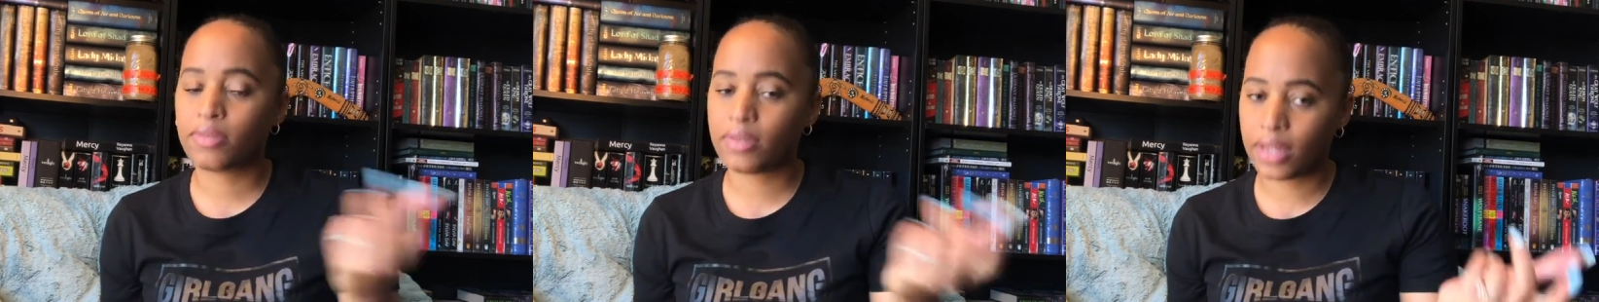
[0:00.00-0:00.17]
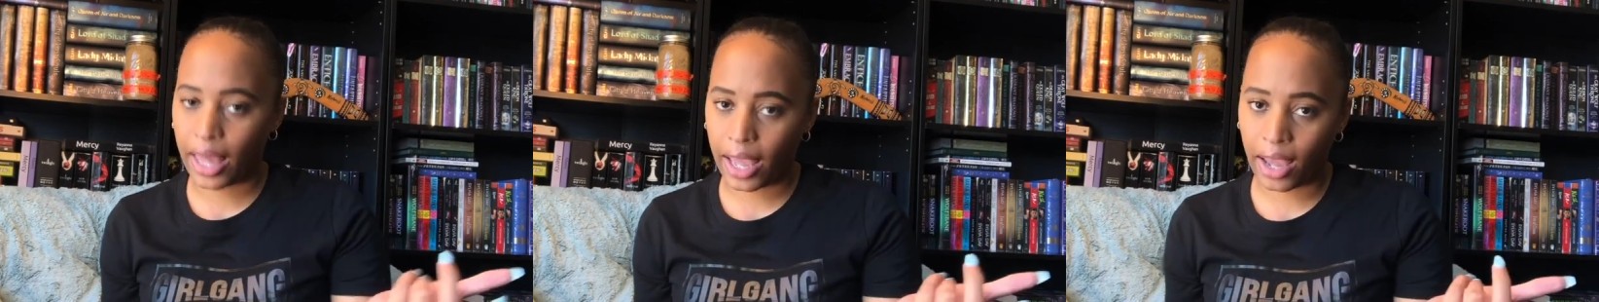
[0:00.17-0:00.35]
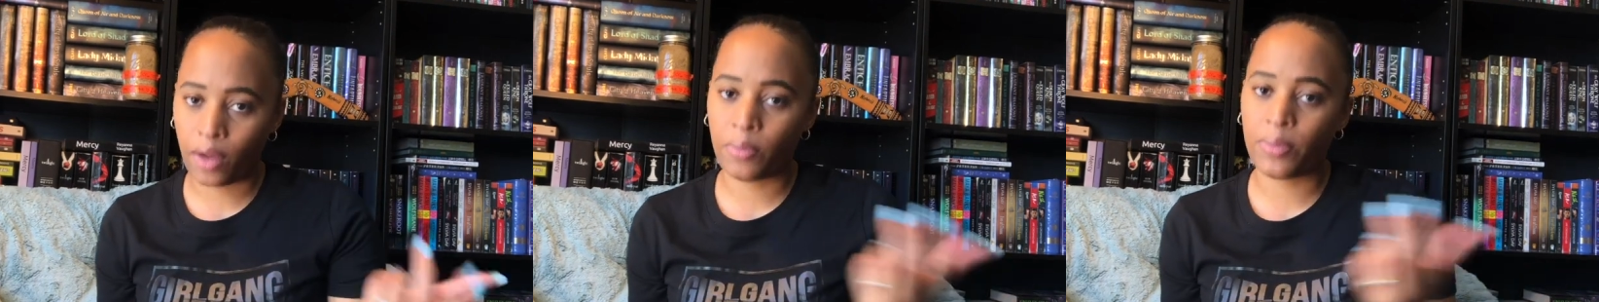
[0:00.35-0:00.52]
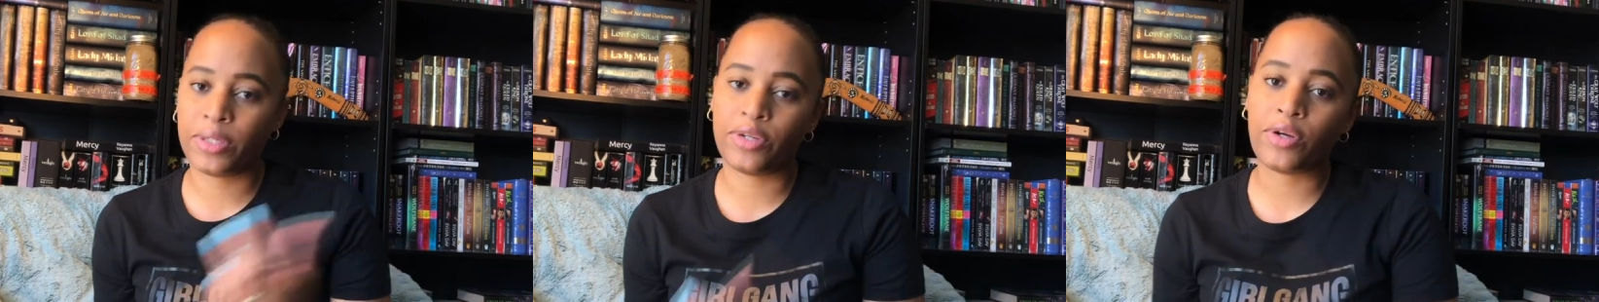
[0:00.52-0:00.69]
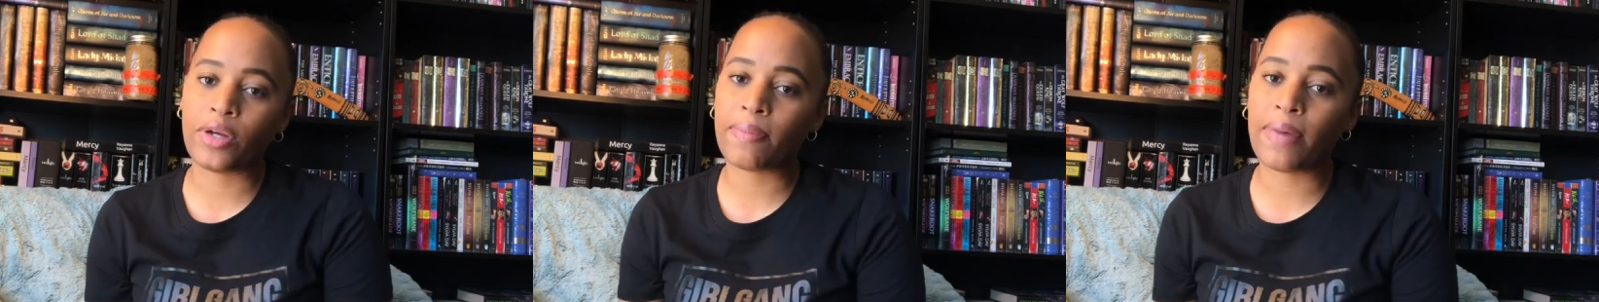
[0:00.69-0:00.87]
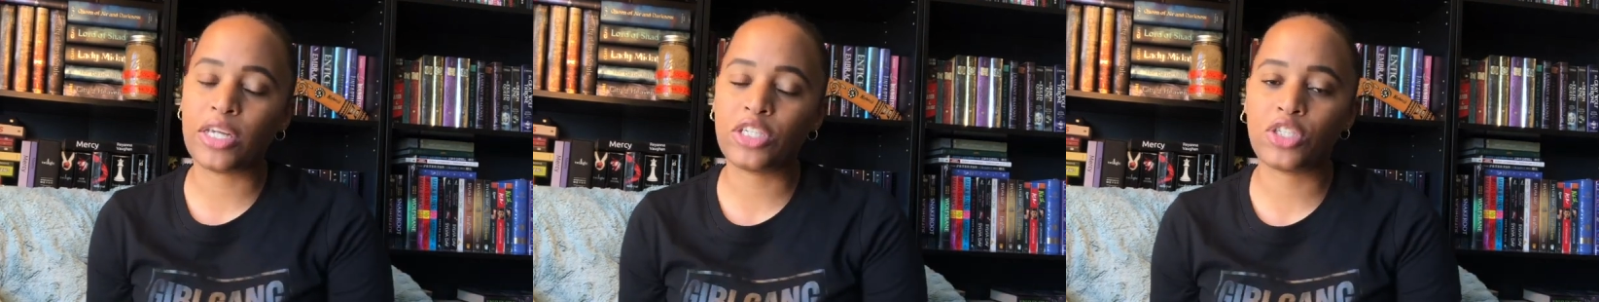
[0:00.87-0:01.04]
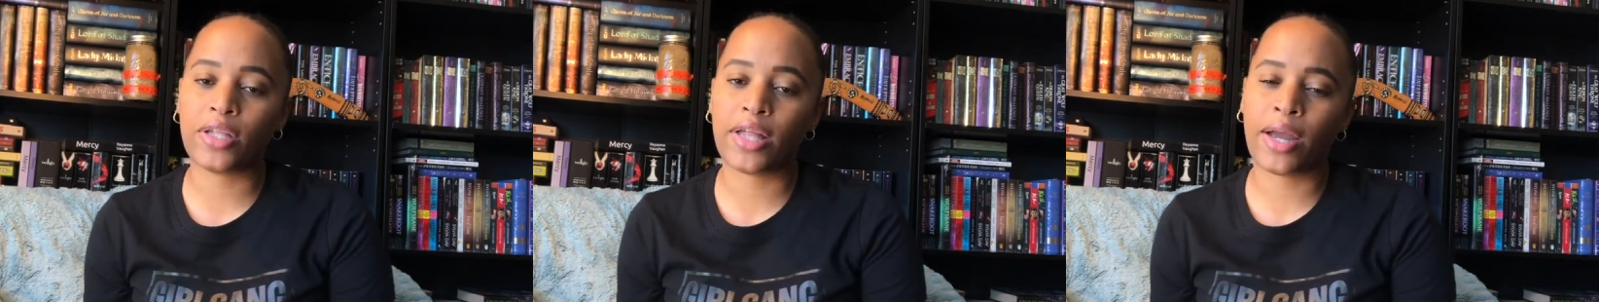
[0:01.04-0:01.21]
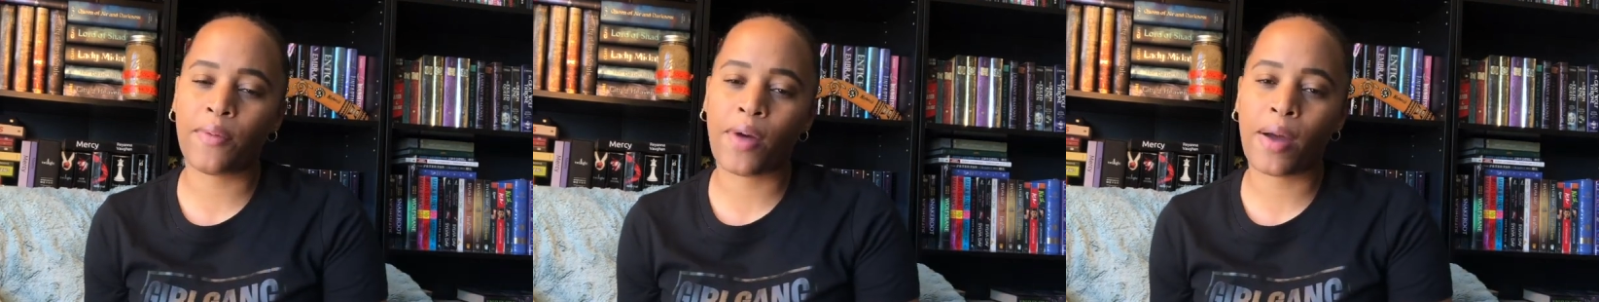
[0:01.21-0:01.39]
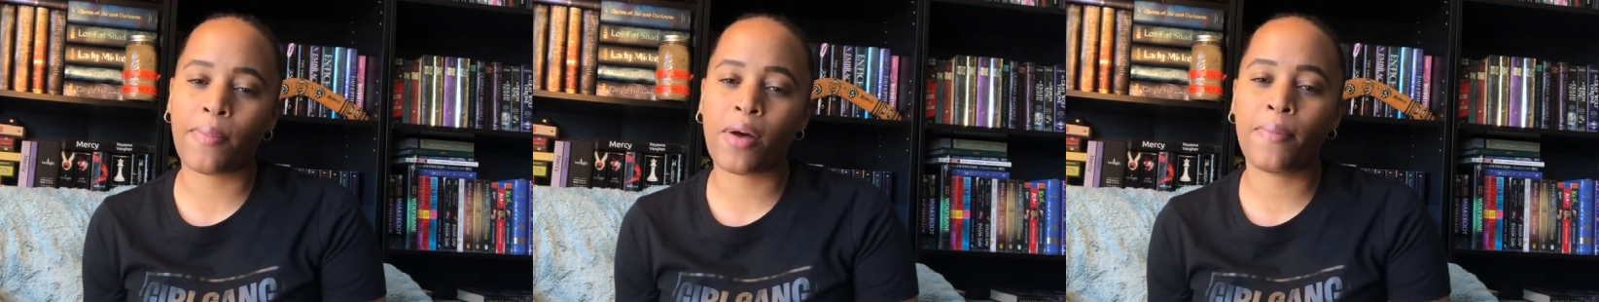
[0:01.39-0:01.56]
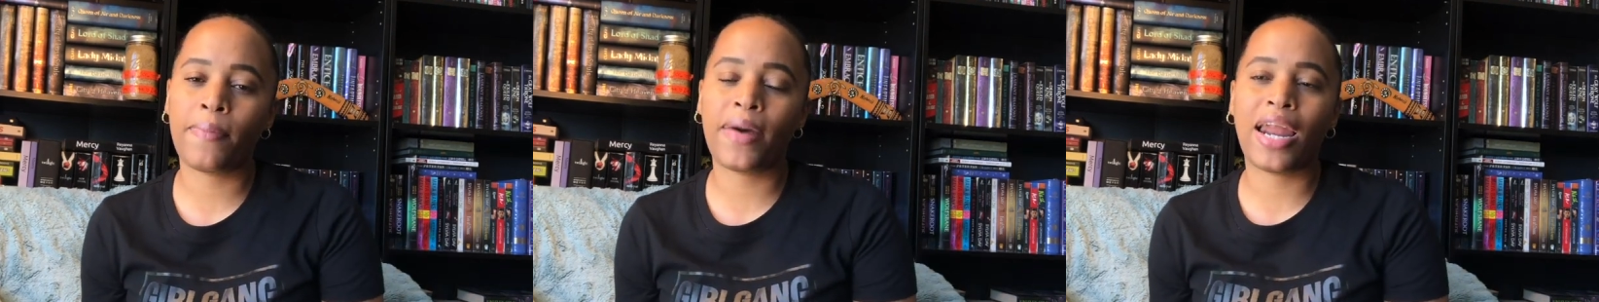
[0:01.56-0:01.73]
like I'll be doing my July wrap-up,